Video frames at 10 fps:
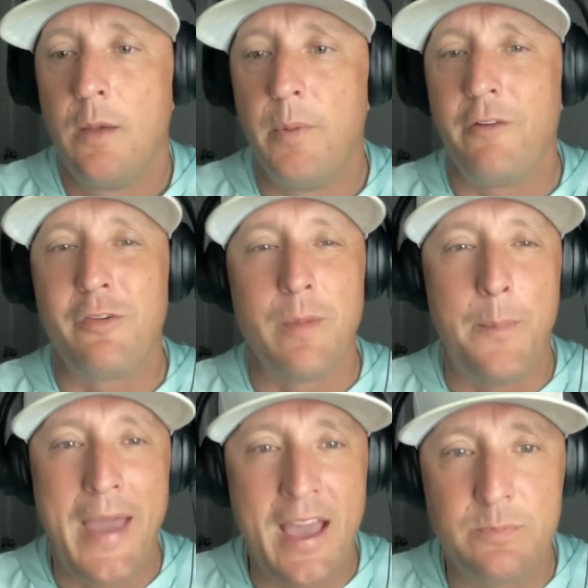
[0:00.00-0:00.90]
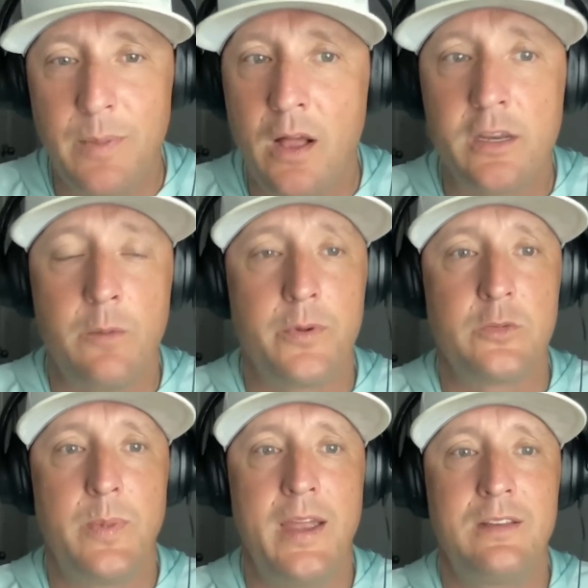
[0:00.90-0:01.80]
but from a pass blocking
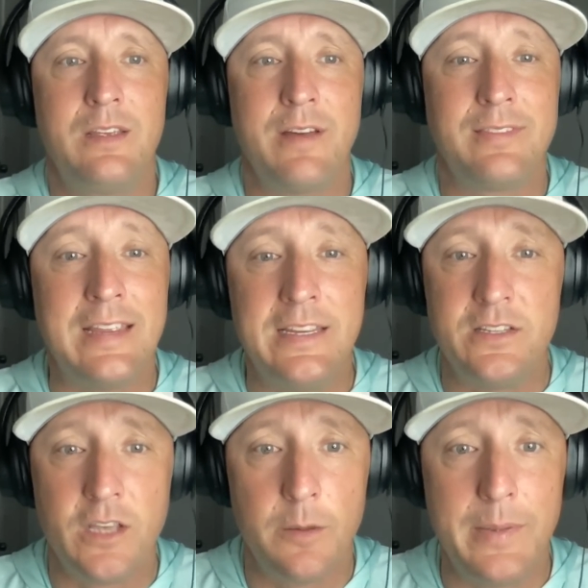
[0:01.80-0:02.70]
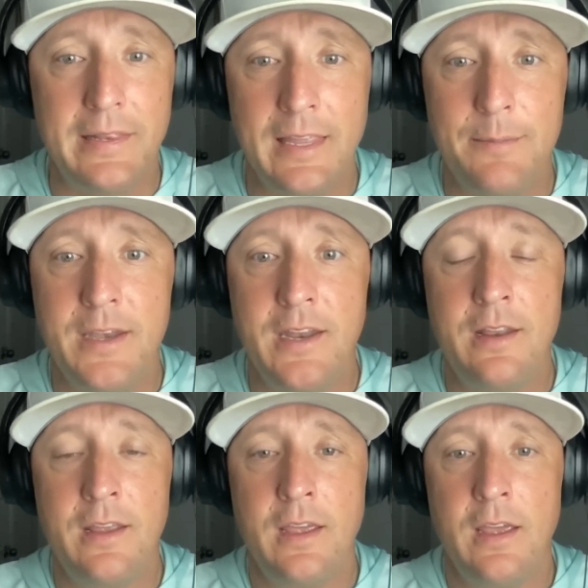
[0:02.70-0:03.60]
perspective, I think he's going to be limited